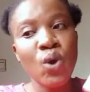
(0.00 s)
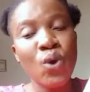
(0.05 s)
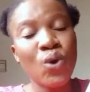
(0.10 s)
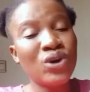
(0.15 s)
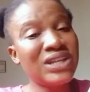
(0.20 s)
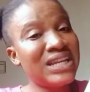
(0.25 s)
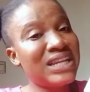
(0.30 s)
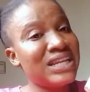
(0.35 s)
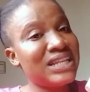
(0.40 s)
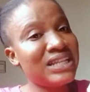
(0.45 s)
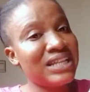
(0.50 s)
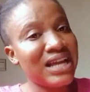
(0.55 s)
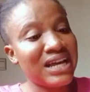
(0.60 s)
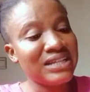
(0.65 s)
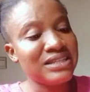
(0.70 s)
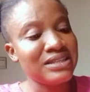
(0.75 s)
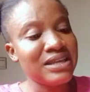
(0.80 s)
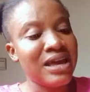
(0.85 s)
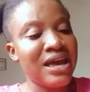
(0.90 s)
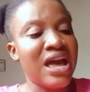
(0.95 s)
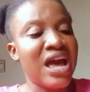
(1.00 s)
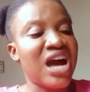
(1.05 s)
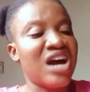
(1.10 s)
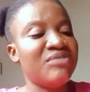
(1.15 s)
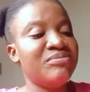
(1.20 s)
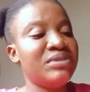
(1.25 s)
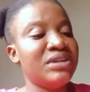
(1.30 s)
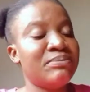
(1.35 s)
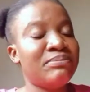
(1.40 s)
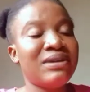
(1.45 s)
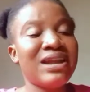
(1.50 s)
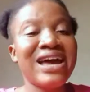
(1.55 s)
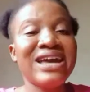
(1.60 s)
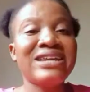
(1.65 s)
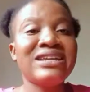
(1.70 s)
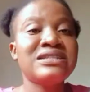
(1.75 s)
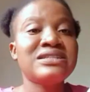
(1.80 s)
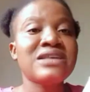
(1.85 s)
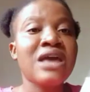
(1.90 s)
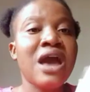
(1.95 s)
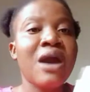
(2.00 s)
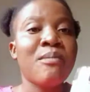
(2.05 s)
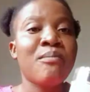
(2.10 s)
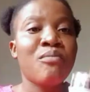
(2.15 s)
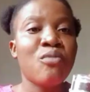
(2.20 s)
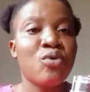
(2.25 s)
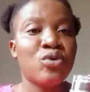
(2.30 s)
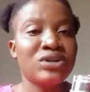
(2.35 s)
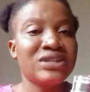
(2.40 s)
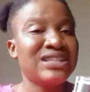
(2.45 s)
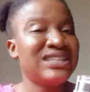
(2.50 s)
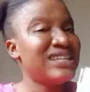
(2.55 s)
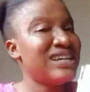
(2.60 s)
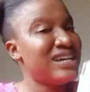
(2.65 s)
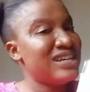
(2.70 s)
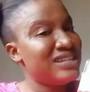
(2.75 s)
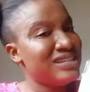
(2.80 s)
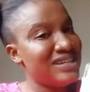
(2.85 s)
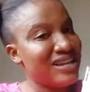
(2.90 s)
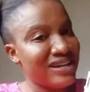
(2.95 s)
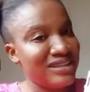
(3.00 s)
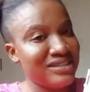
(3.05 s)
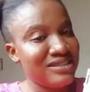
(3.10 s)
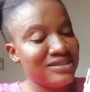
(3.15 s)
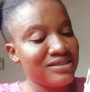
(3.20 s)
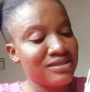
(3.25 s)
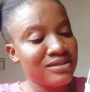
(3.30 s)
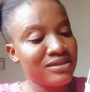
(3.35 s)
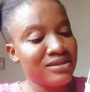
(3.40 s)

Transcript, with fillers: Other than that, I've been applying it morning and night.